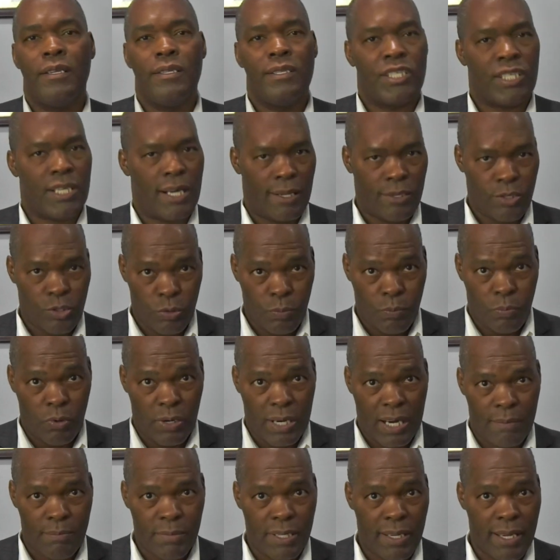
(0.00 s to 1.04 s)
child support
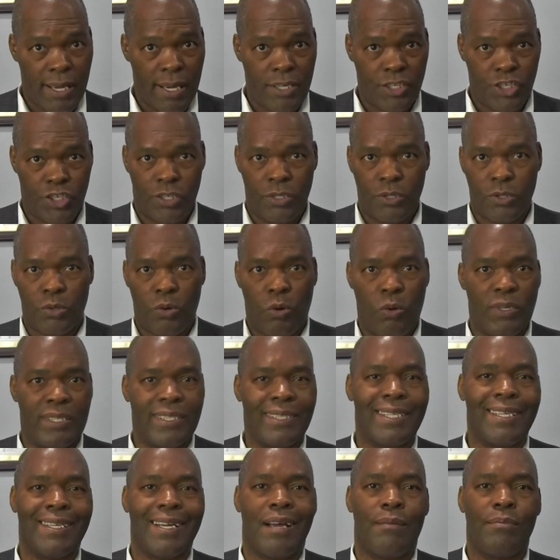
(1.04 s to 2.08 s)
obligations or
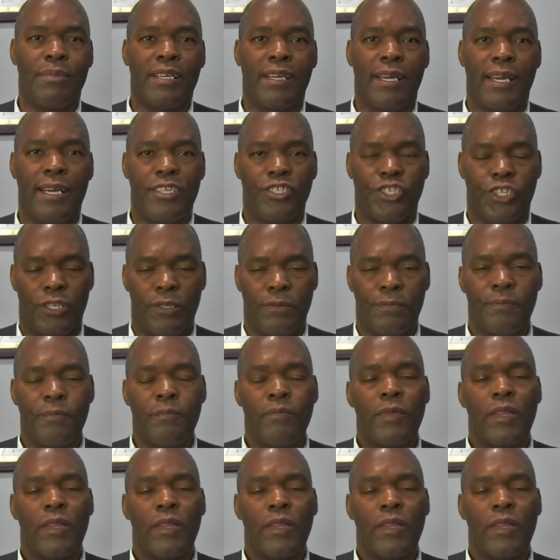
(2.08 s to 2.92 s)
state obligation.